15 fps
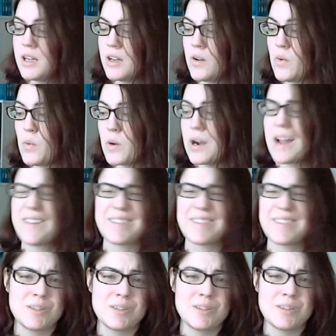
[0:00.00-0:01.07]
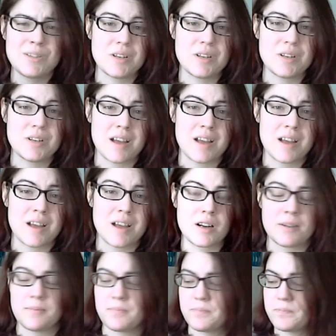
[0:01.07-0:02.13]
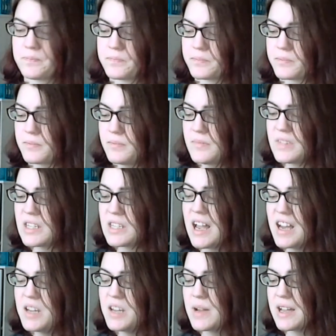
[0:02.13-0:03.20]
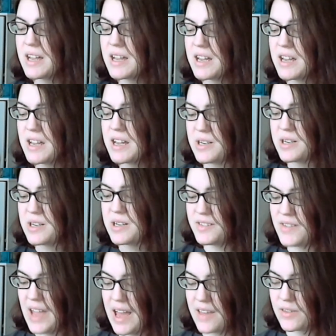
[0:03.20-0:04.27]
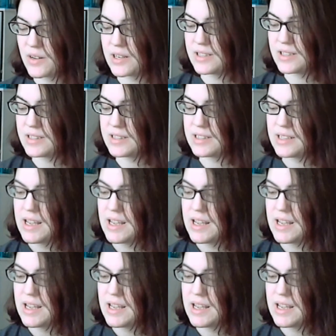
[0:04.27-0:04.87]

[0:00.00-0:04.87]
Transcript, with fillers: Or at least don't finish it at work. Anyway, An Abundance of Katherines